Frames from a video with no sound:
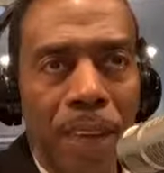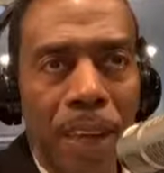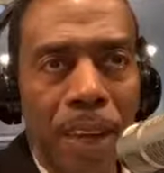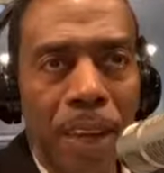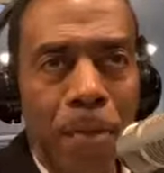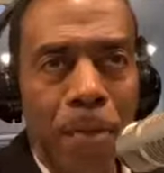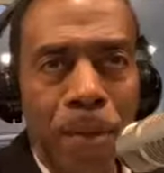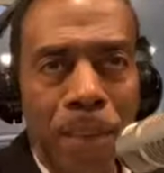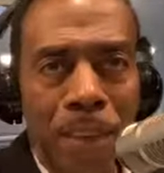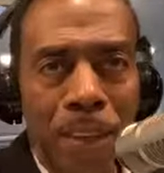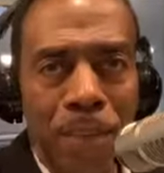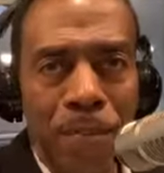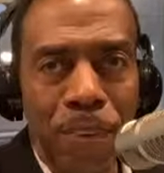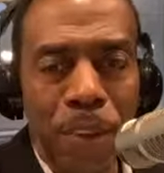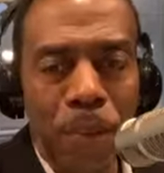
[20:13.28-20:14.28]
Eighty
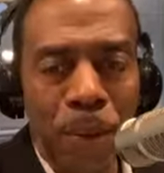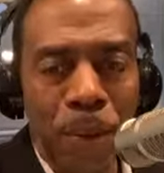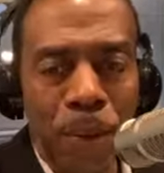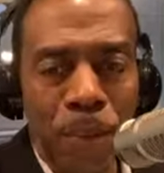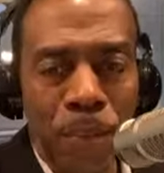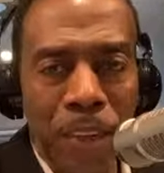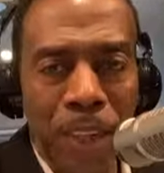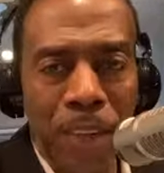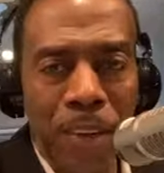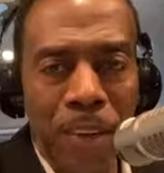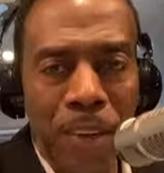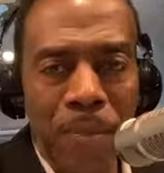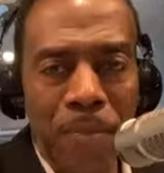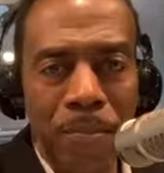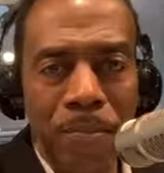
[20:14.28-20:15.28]
percent fail because of
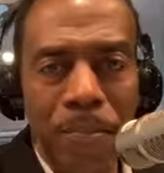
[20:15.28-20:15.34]
accounting.